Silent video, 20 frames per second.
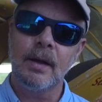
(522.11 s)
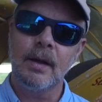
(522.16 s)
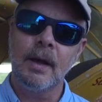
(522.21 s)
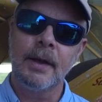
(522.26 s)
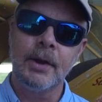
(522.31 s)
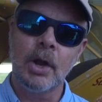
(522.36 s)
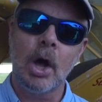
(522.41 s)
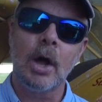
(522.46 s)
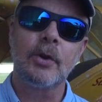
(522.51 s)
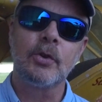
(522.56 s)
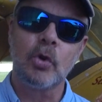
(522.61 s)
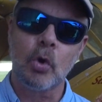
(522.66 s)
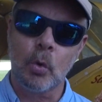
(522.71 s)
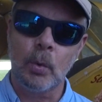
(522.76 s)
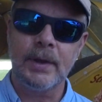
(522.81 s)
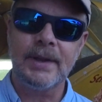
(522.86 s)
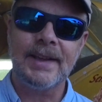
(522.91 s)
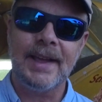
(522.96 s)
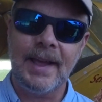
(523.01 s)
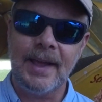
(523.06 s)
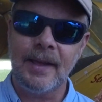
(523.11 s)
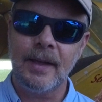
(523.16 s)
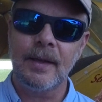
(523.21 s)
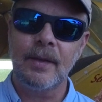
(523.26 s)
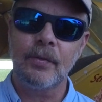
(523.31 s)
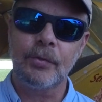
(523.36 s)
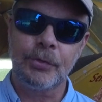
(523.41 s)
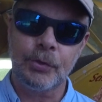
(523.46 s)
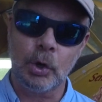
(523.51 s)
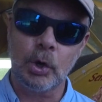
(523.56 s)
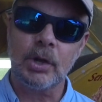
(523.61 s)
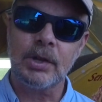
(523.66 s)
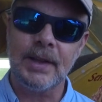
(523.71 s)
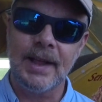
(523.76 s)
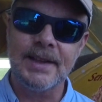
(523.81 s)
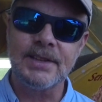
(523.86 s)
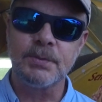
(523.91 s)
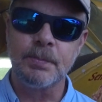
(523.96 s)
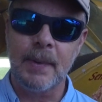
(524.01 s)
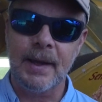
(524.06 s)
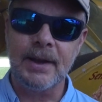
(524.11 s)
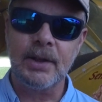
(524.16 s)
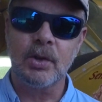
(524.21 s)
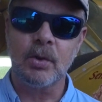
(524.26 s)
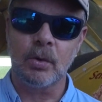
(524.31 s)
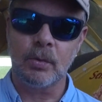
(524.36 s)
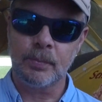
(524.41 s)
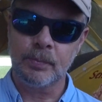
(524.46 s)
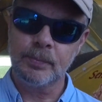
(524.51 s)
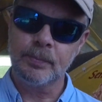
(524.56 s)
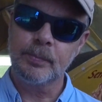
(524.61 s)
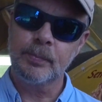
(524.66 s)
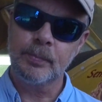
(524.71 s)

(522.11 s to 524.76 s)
an ongoing third-class medical